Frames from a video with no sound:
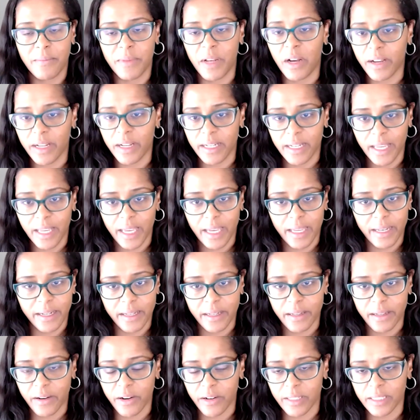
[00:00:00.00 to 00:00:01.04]
I'm not going to get
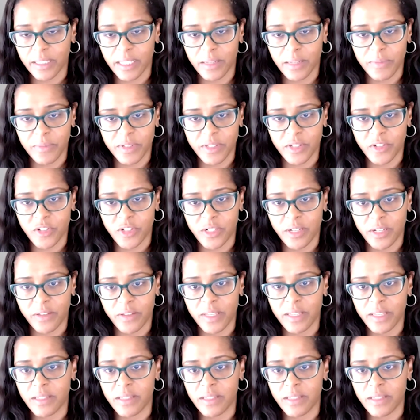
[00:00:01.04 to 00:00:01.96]
an articling position in